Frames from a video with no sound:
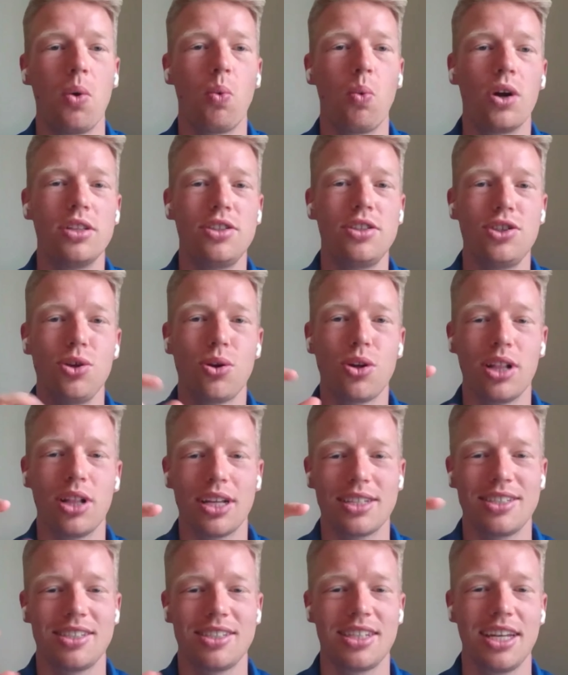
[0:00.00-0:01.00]
Once you
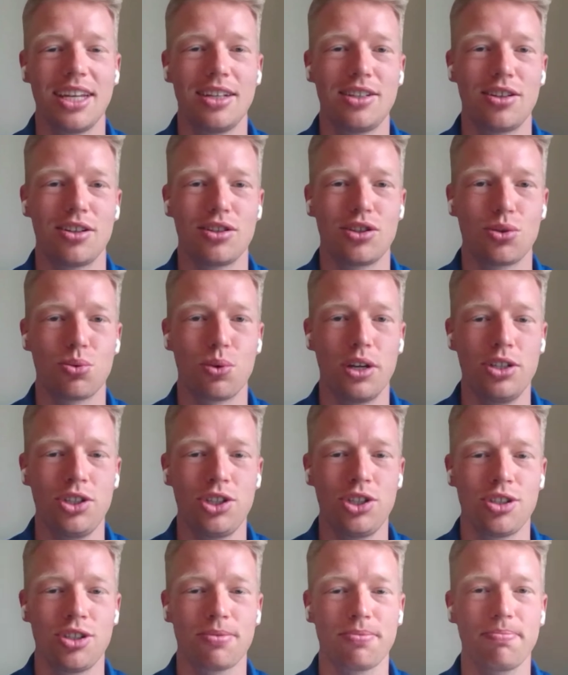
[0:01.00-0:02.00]
click sync to
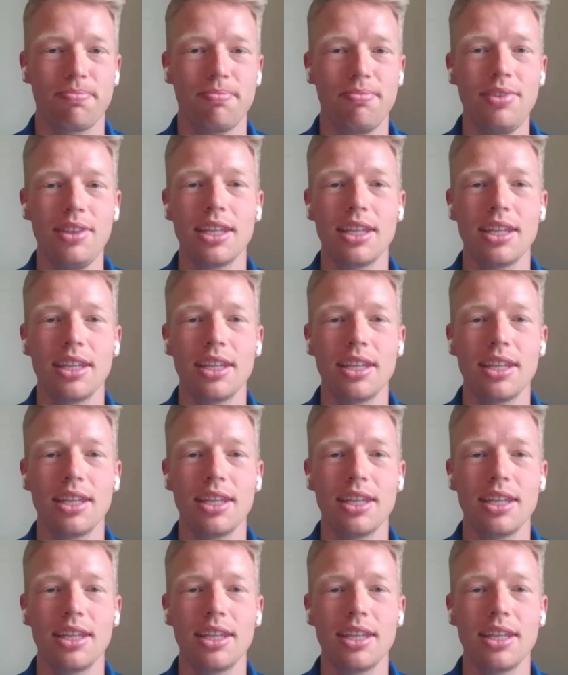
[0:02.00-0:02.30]
Swish,